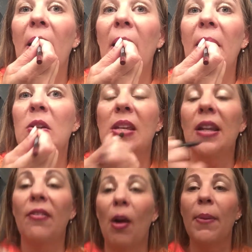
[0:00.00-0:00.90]
You can use
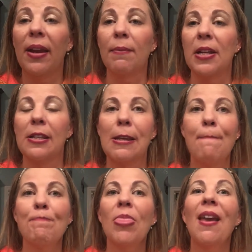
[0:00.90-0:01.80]
any of our pigments
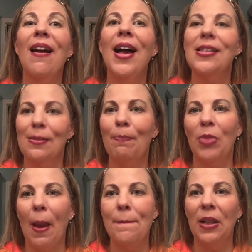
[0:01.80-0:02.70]
as
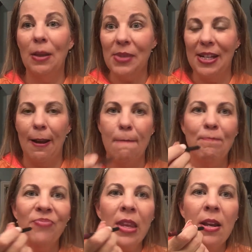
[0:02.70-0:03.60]
lipstick.
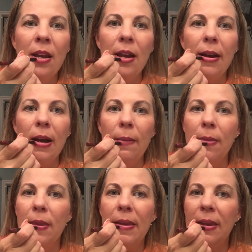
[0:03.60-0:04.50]

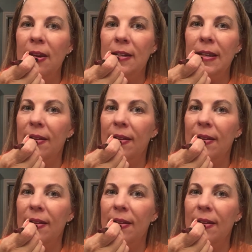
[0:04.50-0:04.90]
You just